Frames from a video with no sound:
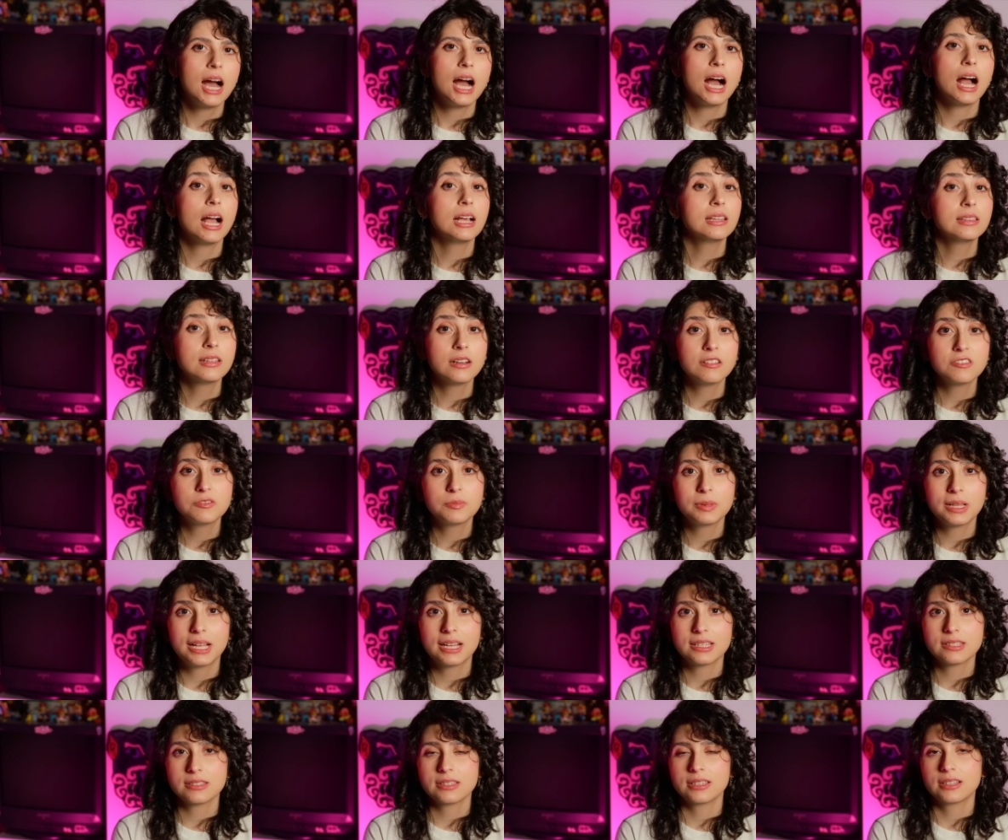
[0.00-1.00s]
I love
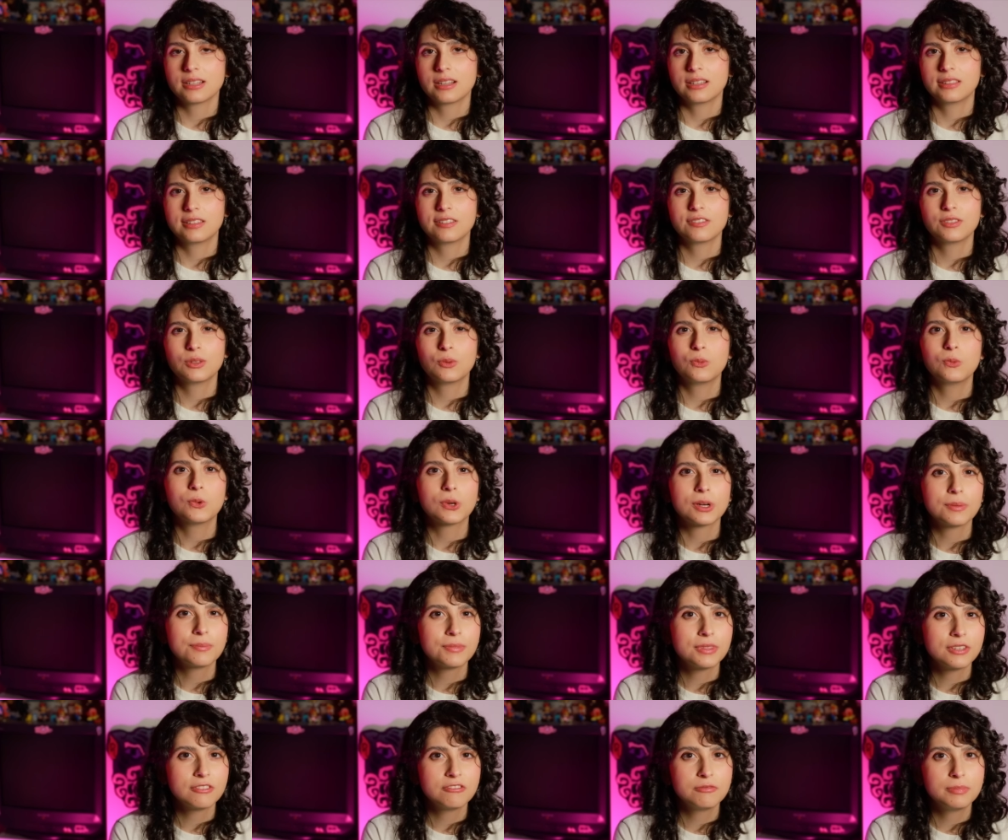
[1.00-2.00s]
plastic, I love the
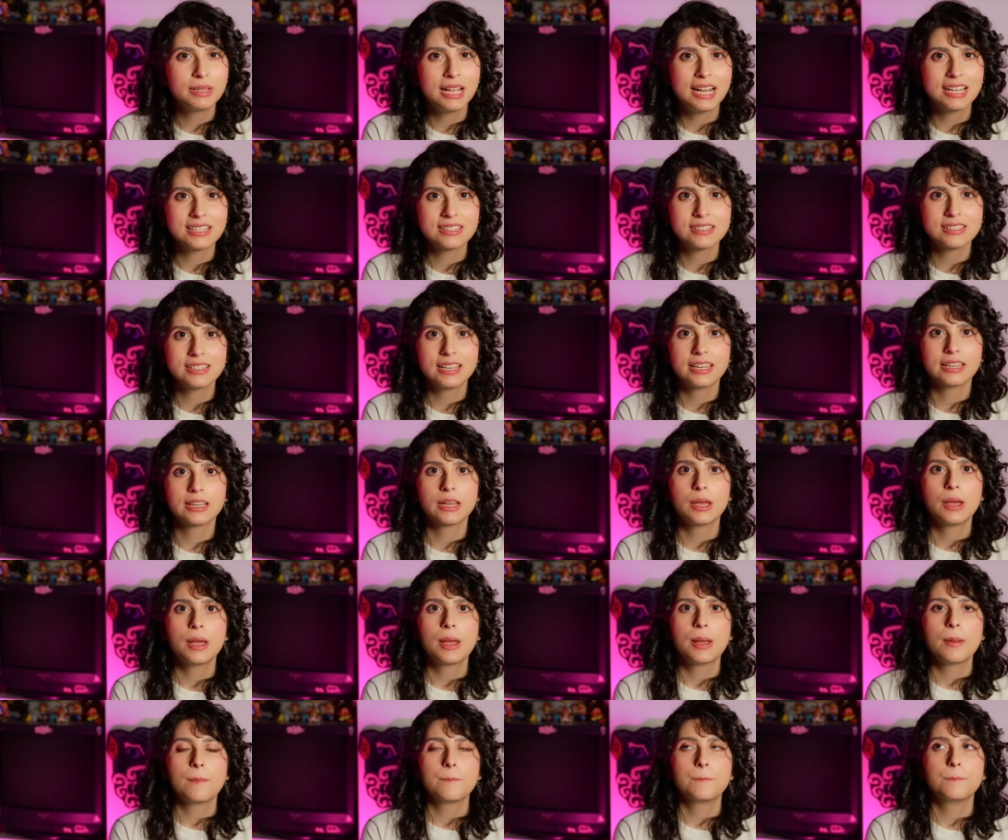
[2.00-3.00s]
warmth of plastic,
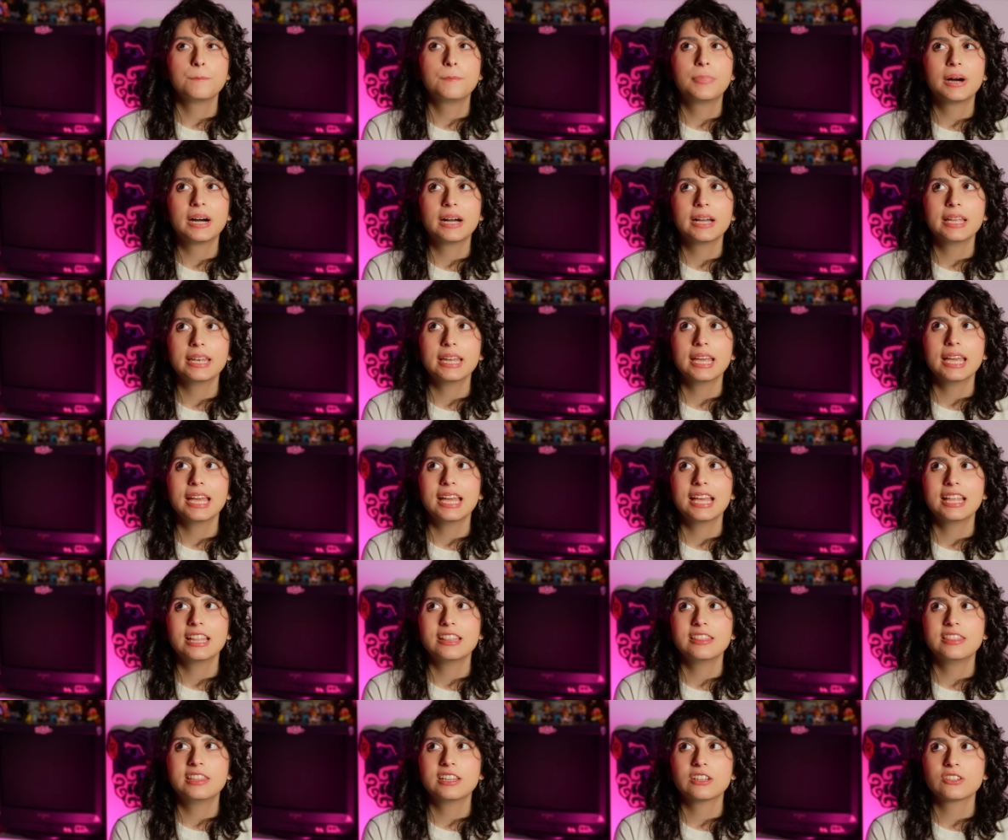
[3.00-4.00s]
but
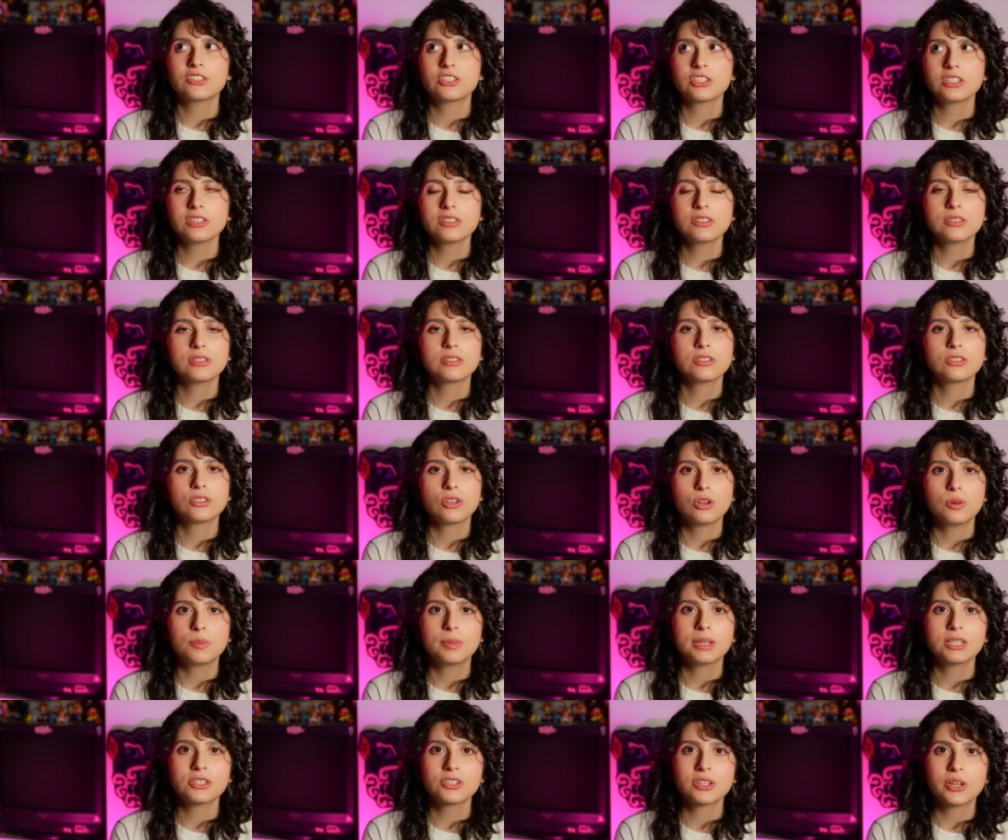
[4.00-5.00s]
there's just so
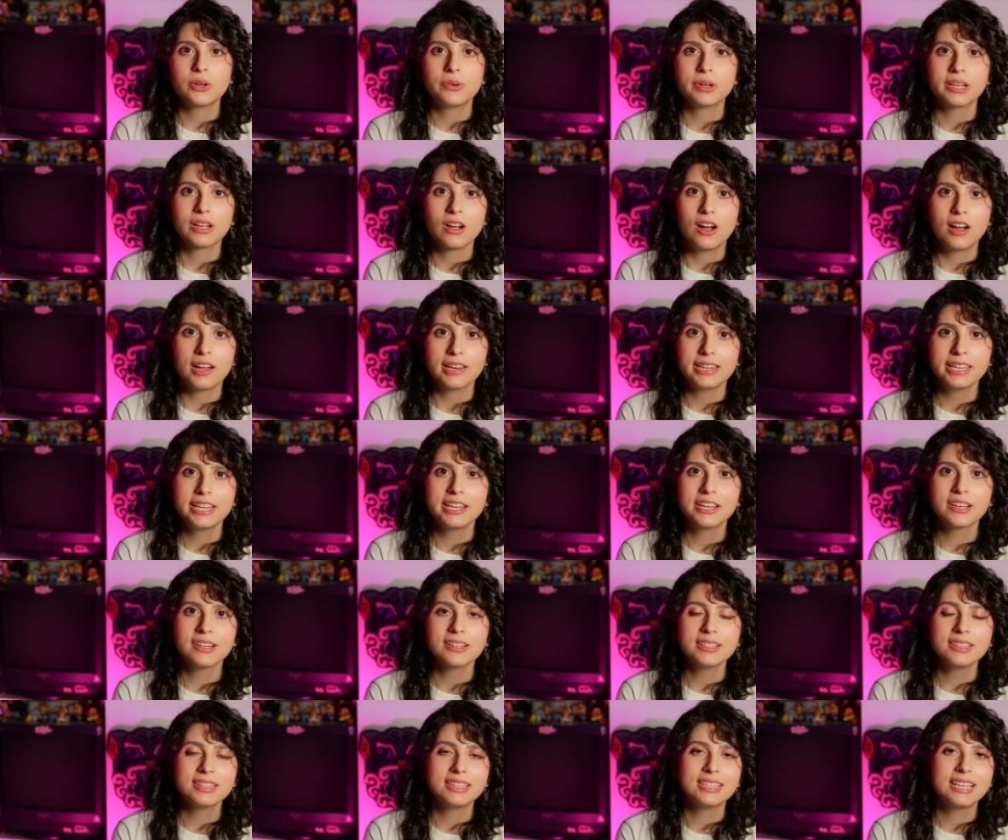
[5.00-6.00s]
much going on
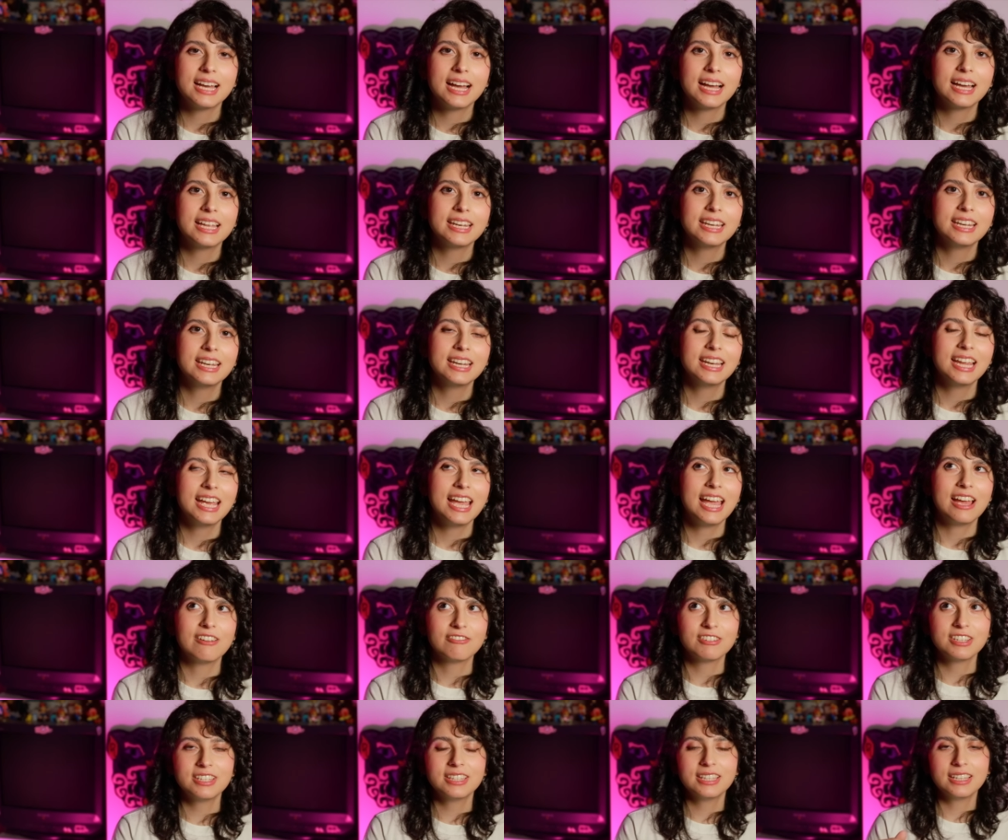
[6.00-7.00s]
here that
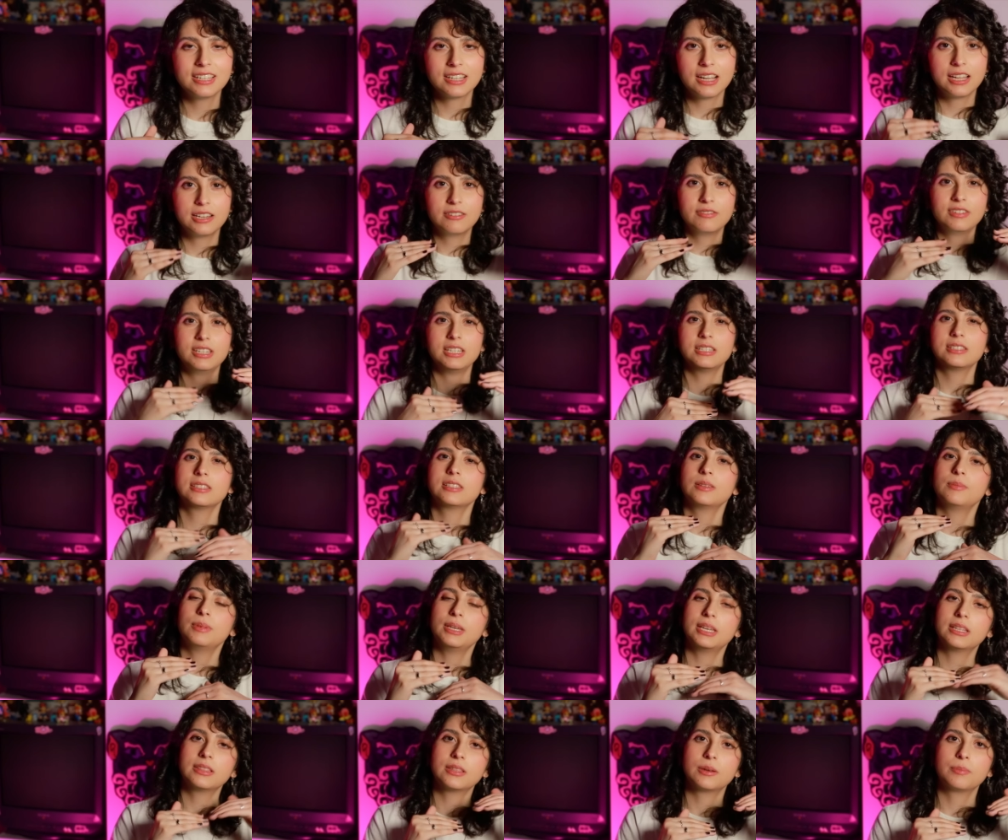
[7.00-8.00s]
everything kind of needs to
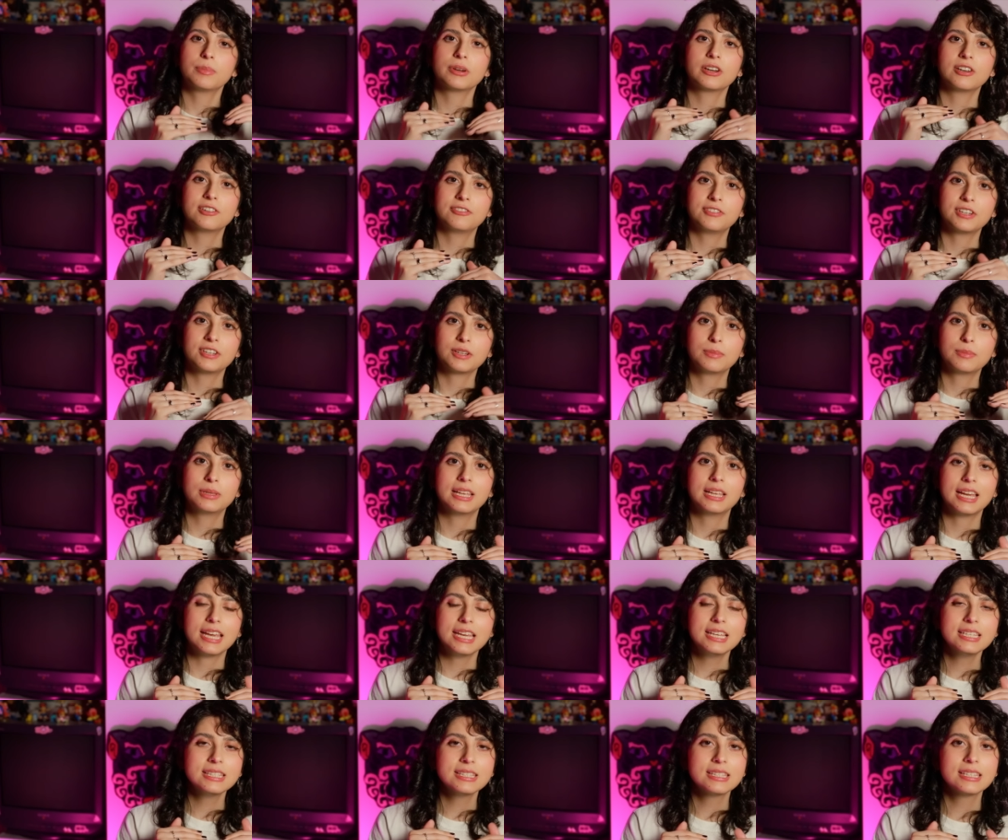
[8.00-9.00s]
be in the perfect
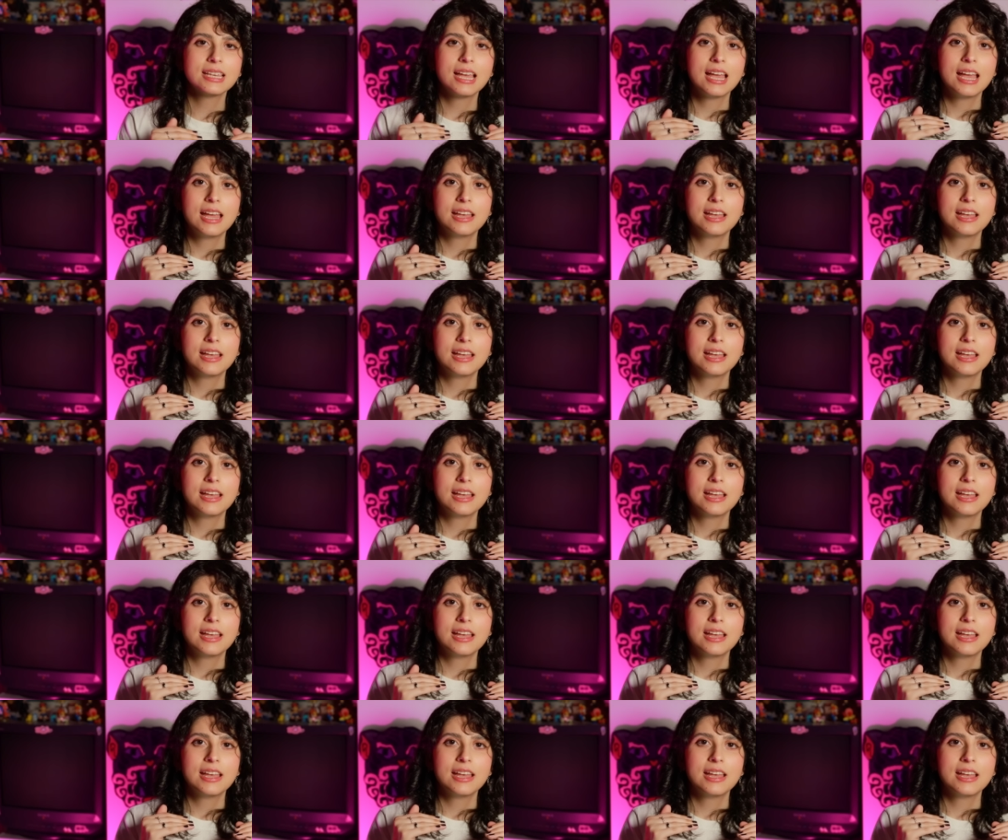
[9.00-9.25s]
place